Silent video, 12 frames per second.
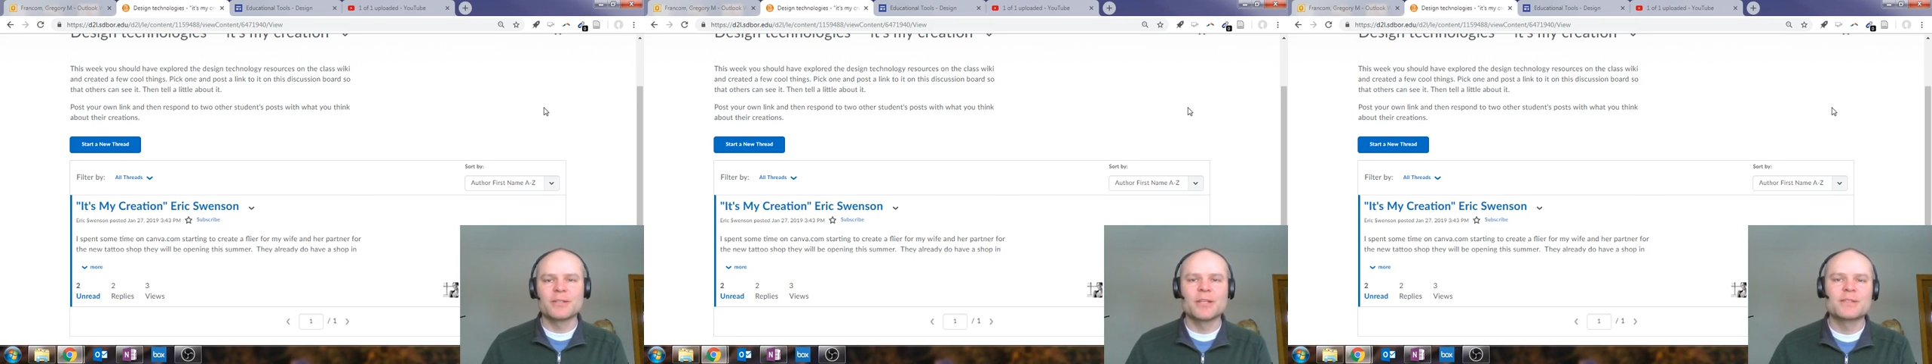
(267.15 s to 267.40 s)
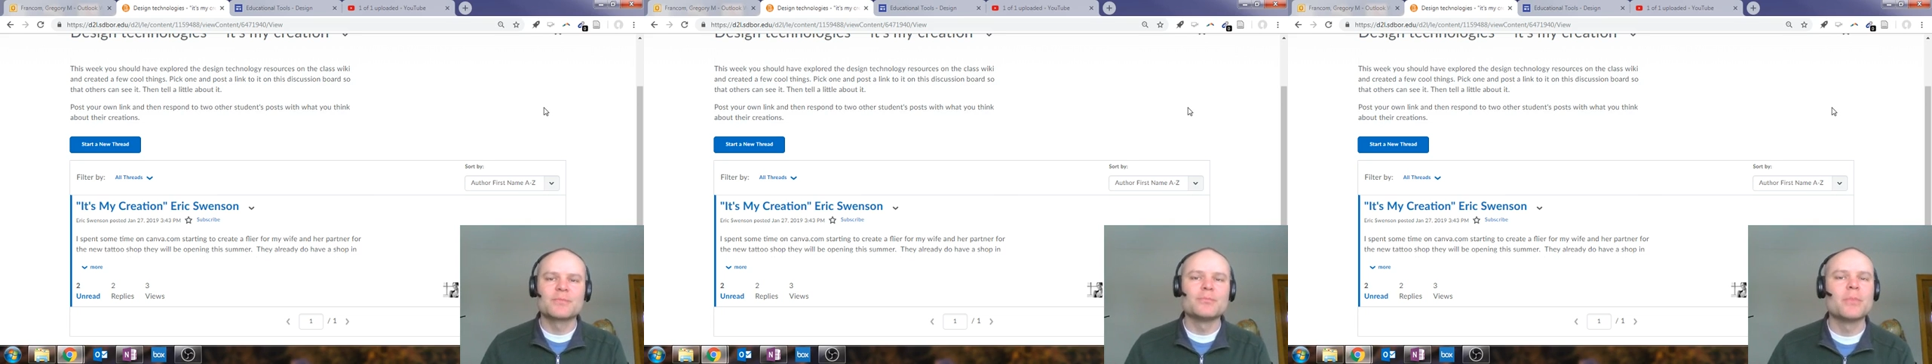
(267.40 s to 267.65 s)

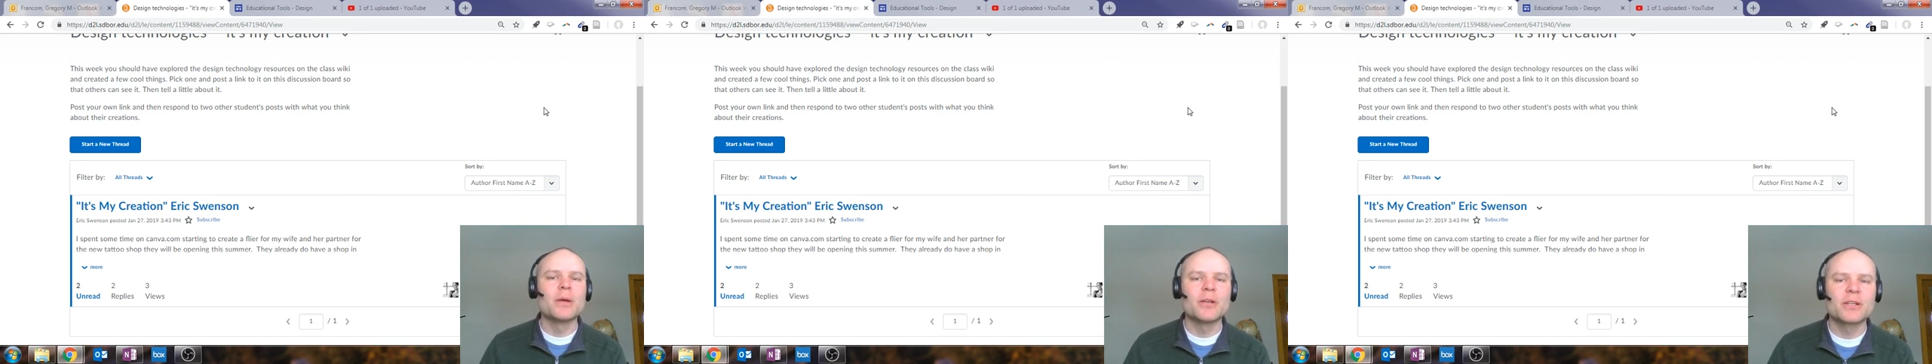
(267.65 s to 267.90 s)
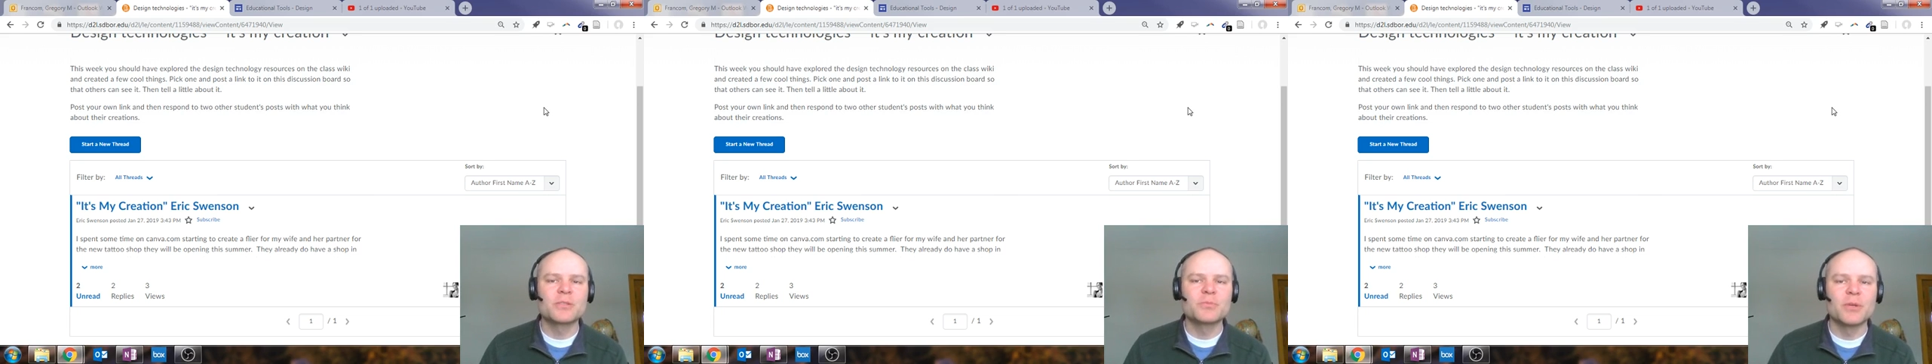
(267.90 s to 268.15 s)
get some
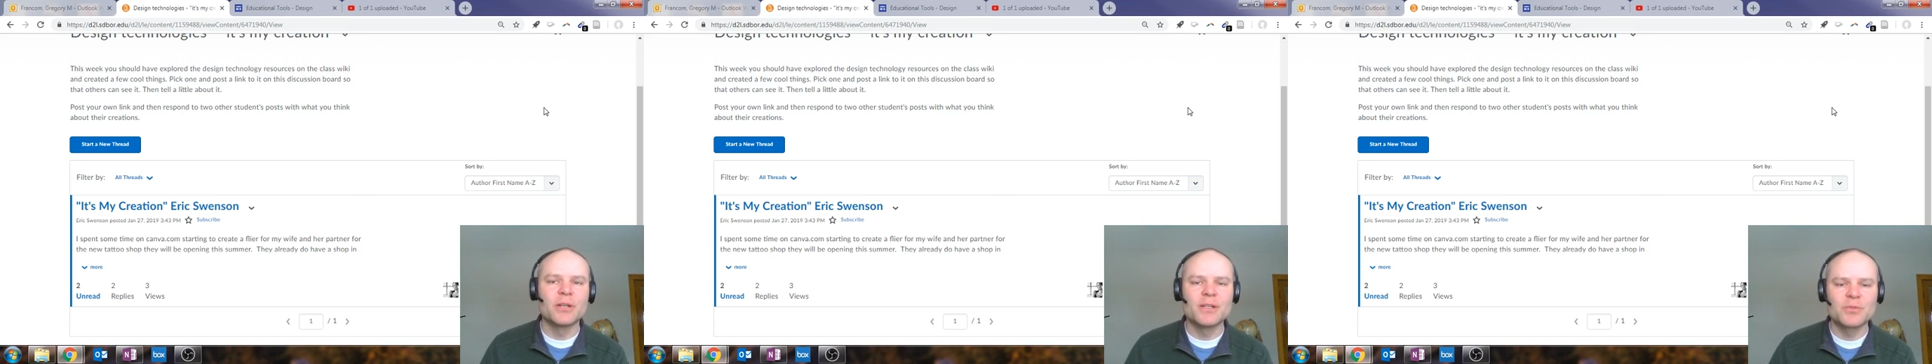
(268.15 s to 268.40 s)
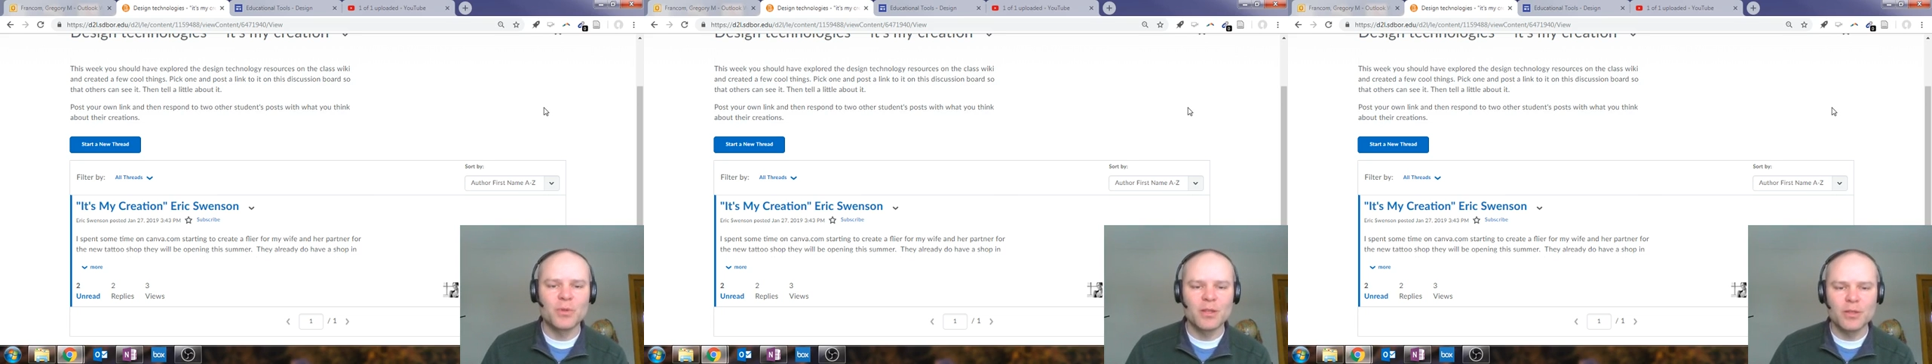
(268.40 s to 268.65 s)
better
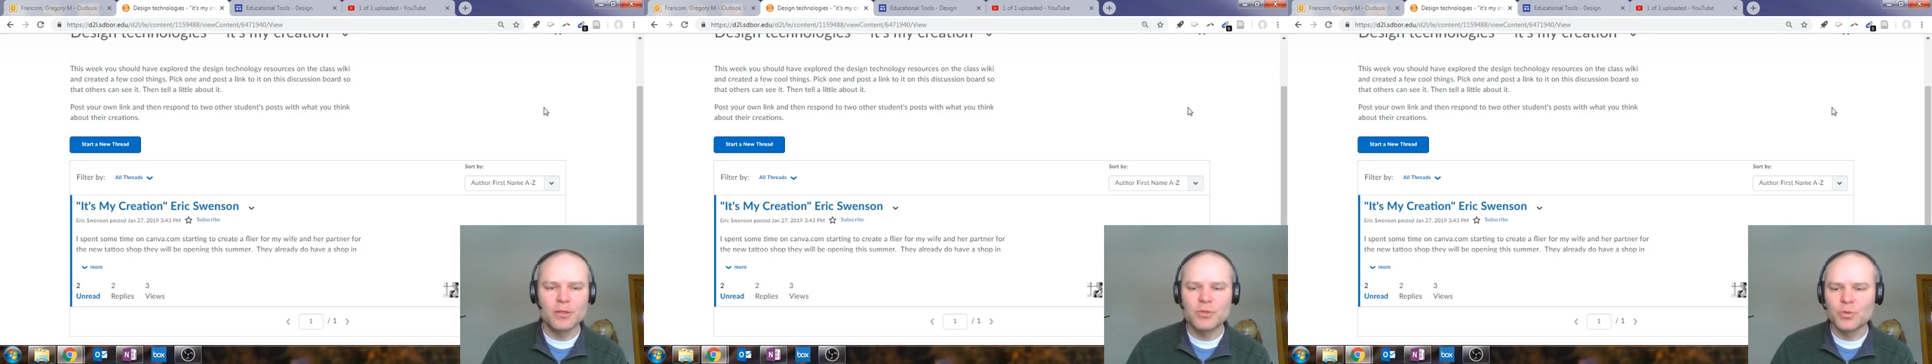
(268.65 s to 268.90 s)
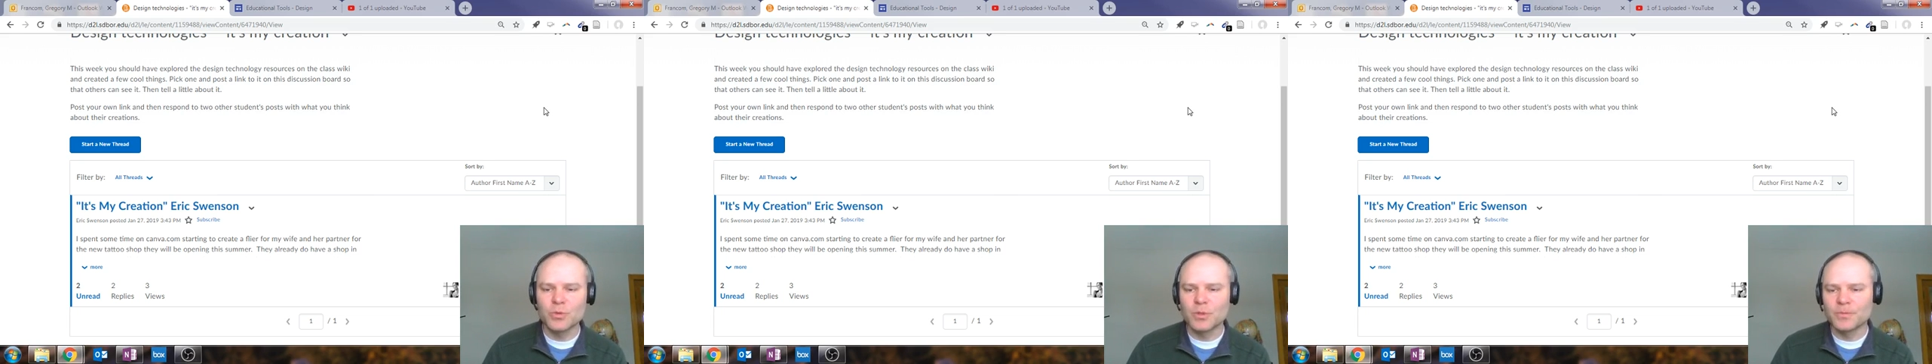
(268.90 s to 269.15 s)
experience within the
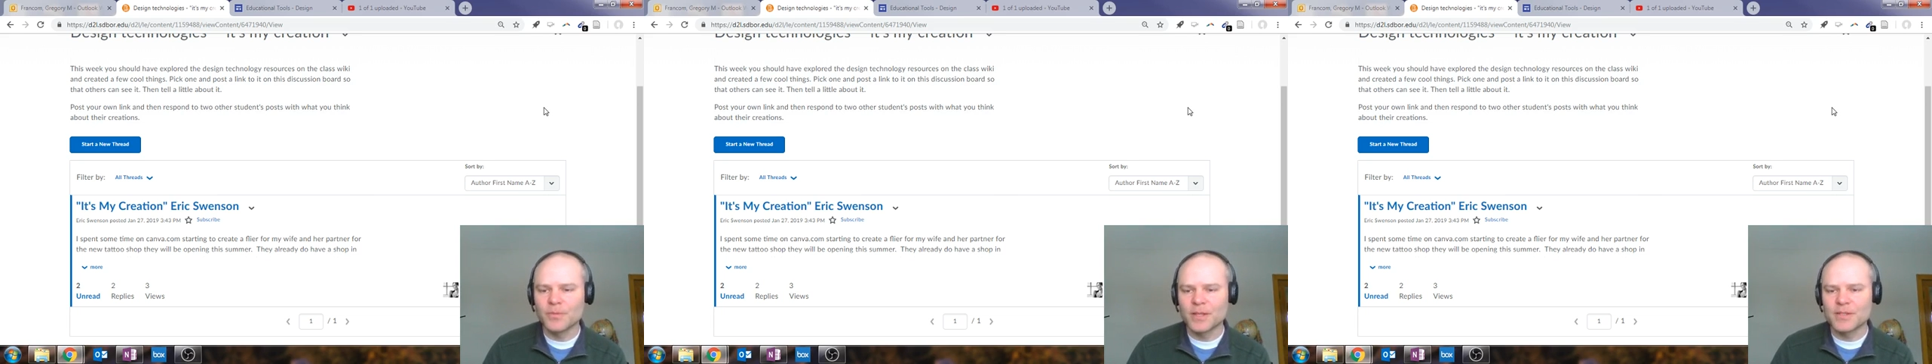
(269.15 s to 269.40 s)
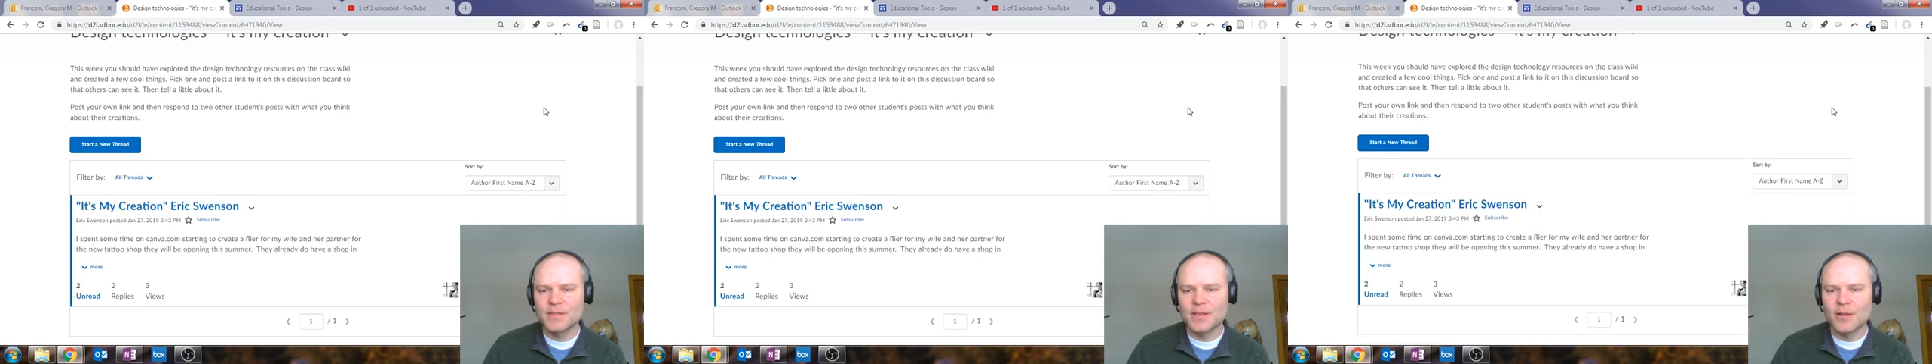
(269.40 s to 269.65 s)
tool
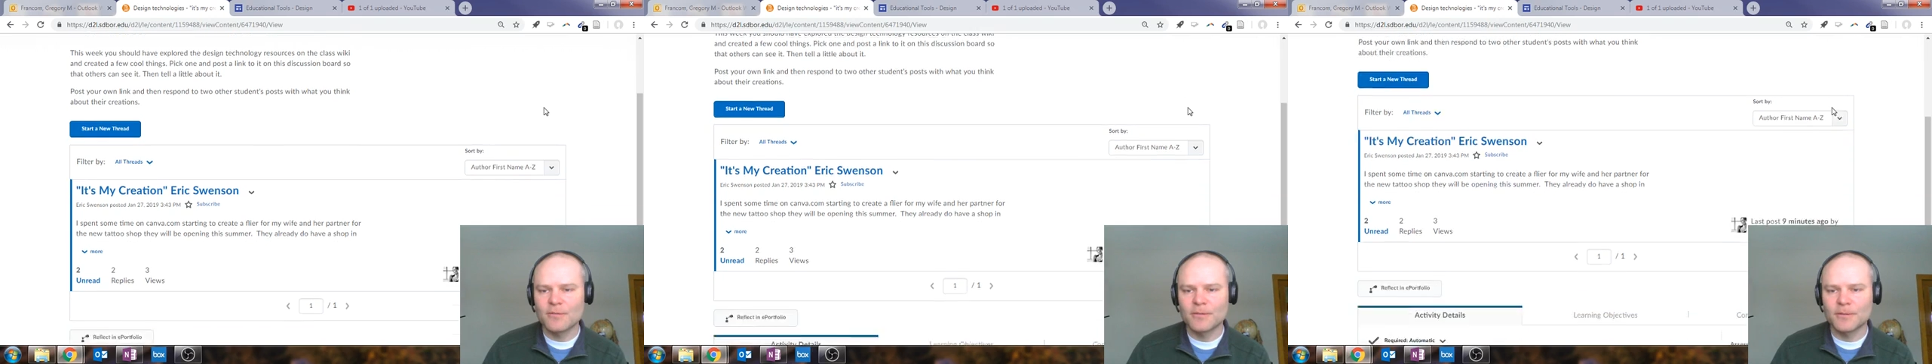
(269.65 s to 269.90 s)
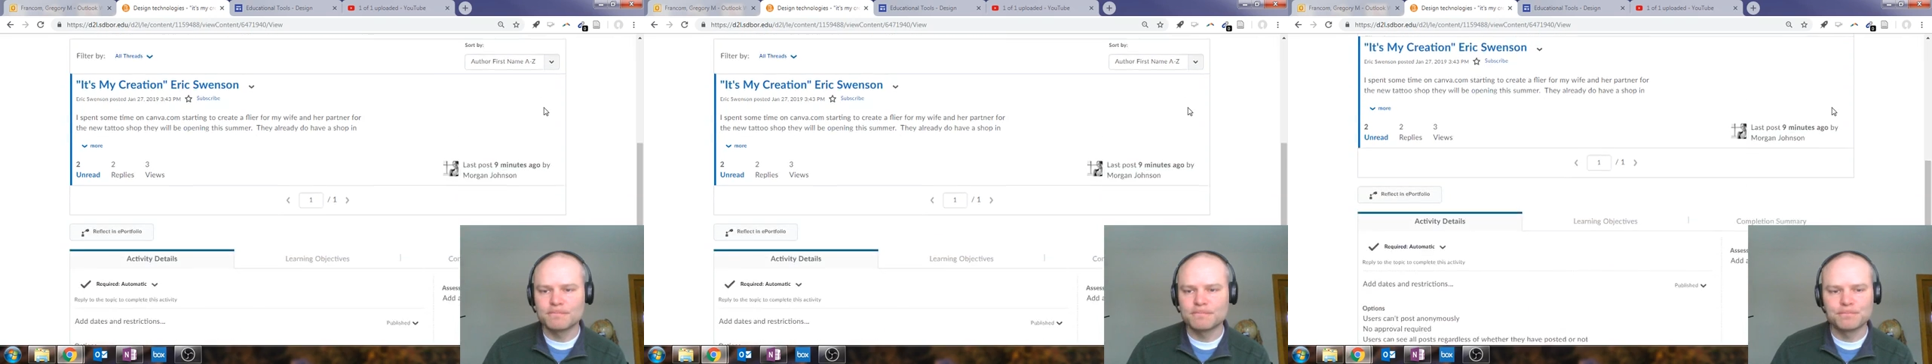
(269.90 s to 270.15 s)

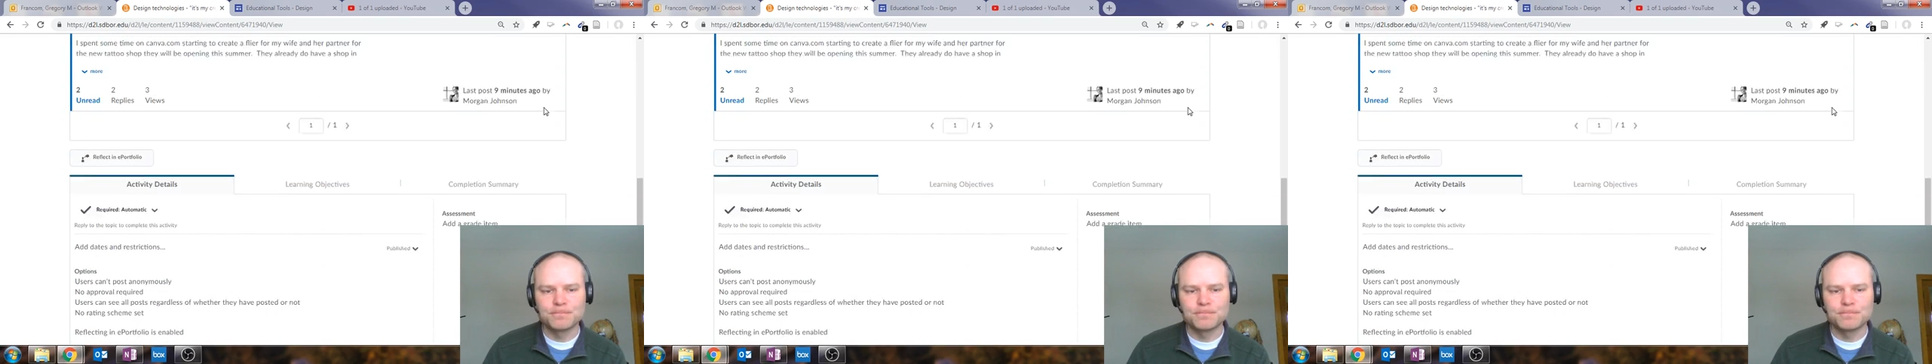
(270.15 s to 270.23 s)
itself.